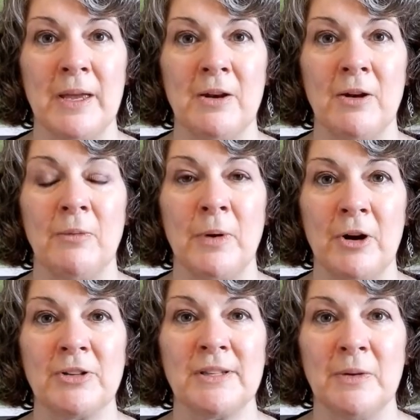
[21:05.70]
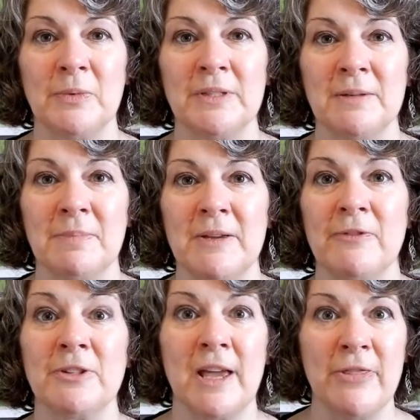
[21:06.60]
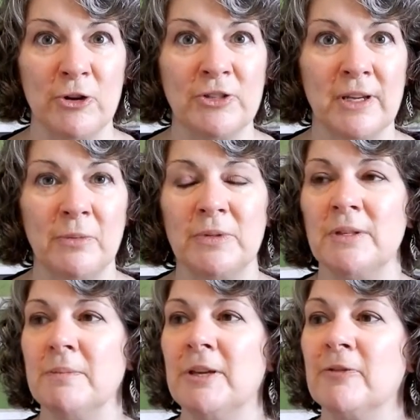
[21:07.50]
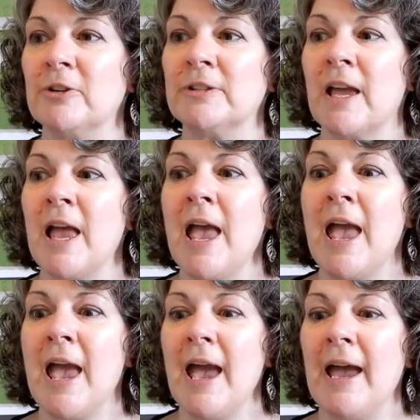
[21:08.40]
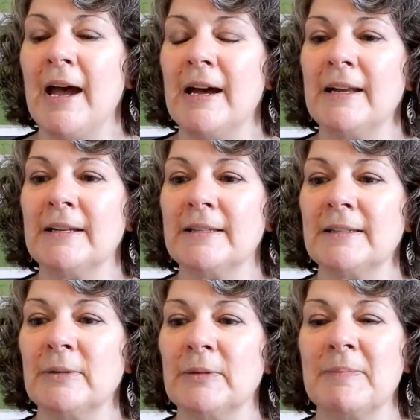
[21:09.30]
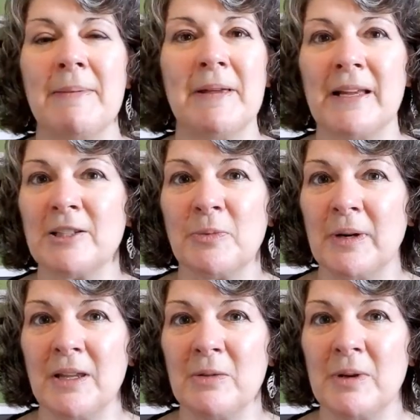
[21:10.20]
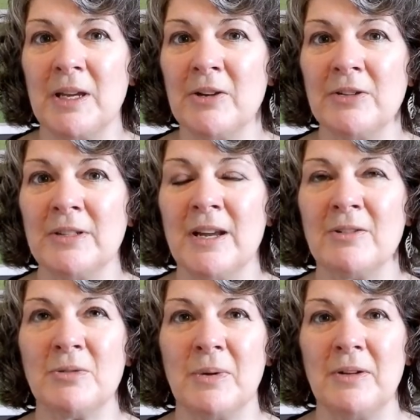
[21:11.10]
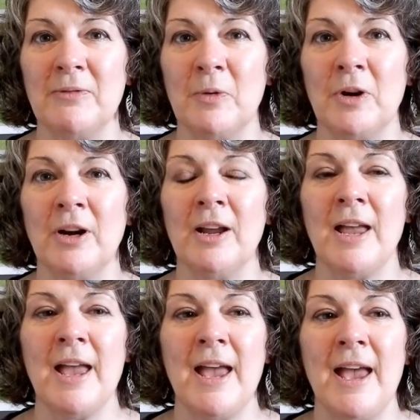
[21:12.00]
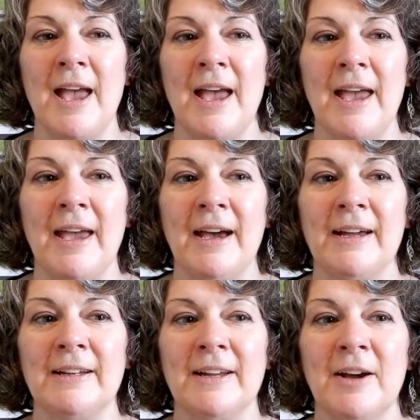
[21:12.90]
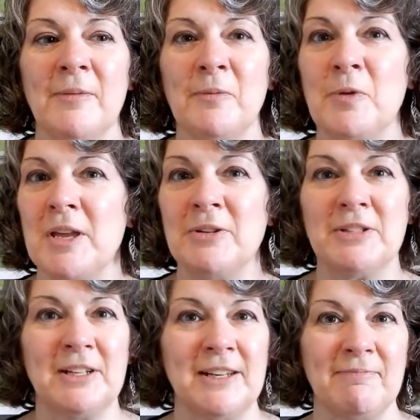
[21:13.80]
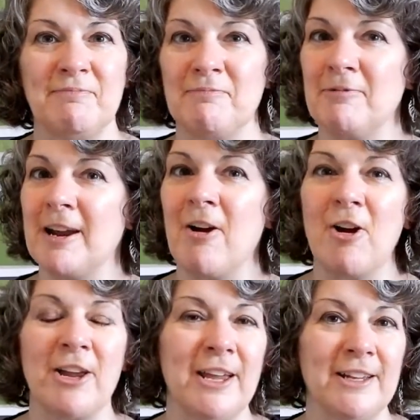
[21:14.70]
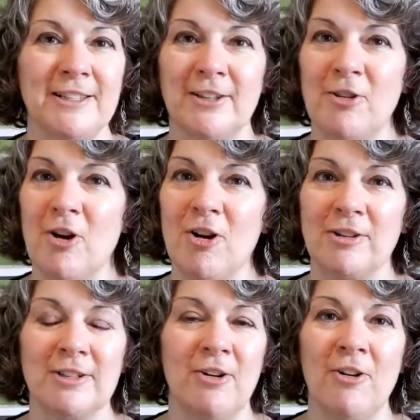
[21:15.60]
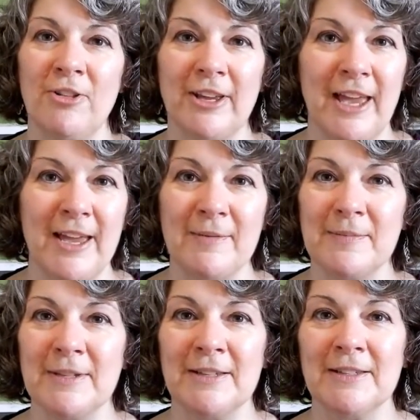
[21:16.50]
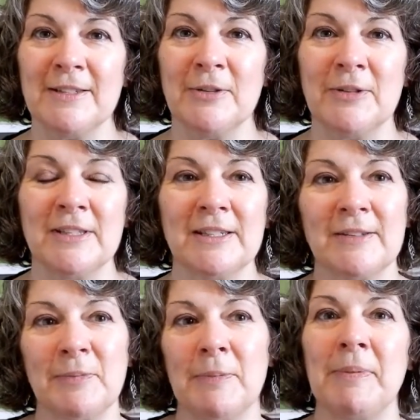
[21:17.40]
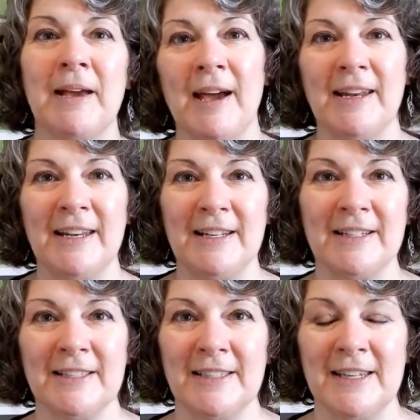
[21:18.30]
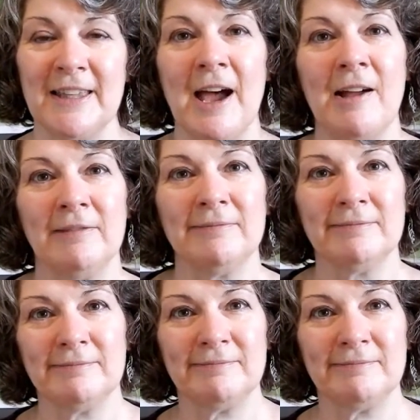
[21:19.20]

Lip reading: when our son was in Beavers and their son was in Beavers. And so it may be like 23 years now, 24. And we used to bring our kids along to all the games, and so it just would be kind of neat to see that